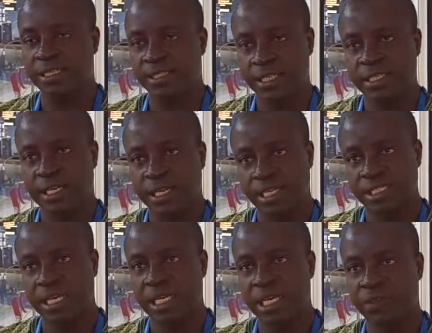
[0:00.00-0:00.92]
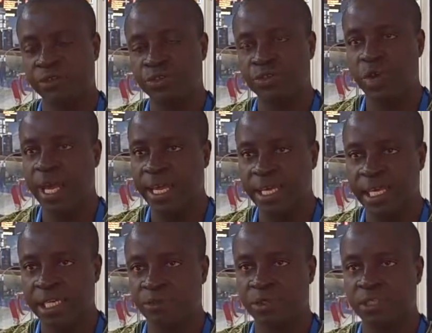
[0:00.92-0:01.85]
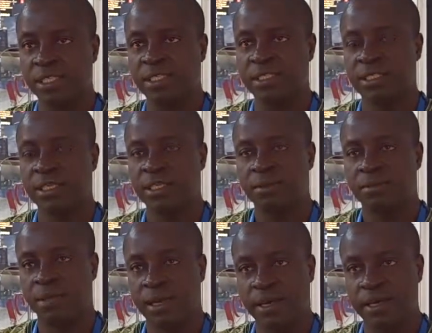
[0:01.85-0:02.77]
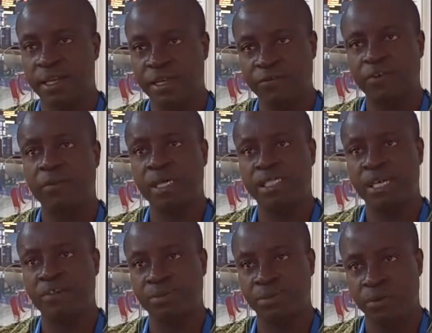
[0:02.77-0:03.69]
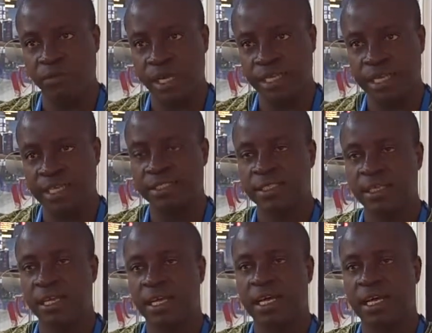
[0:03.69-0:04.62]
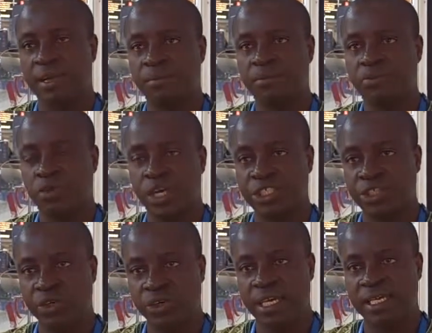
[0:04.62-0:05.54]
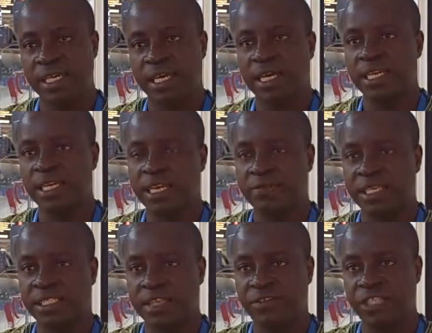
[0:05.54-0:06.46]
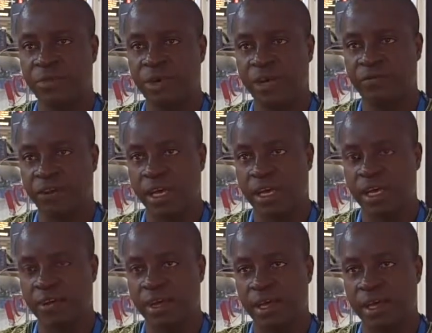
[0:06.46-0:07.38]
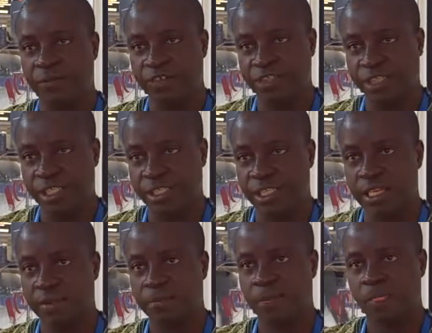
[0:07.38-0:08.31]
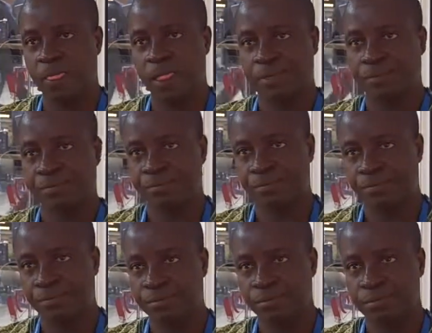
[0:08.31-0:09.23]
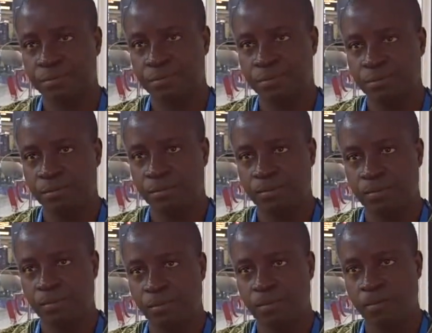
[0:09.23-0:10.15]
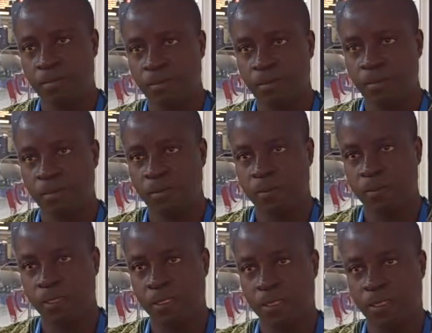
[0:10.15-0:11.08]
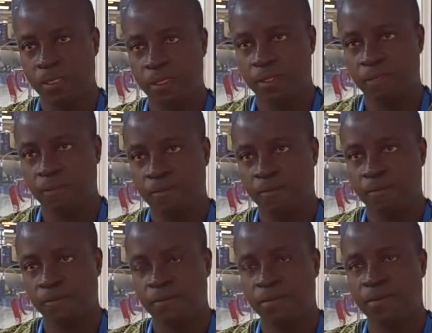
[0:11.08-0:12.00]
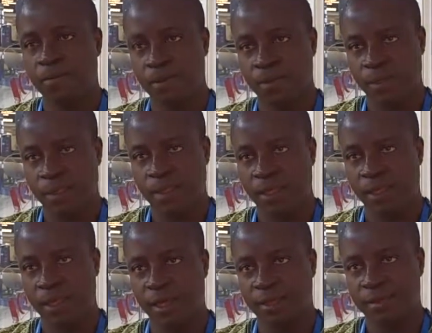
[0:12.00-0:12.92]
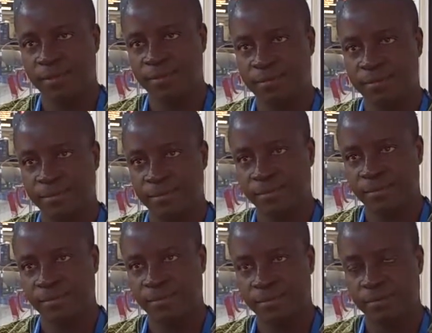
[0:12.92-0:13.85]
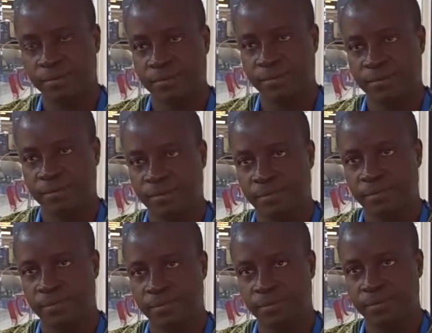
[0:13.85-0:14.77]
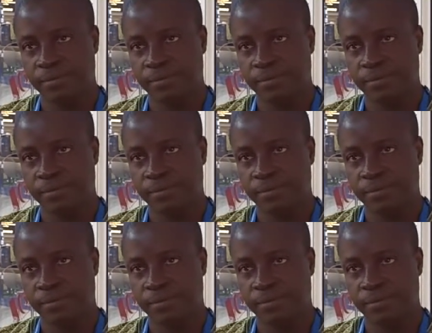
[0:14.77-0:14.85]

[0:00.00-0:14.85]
at state and national level should engage with these uh, informal service providers um, mm-hmm. to ensure that they can deliver service more eff efficient. What, what, what kind of people did you find? Just one more question in these areas. Yeah. I mean, were they, you know,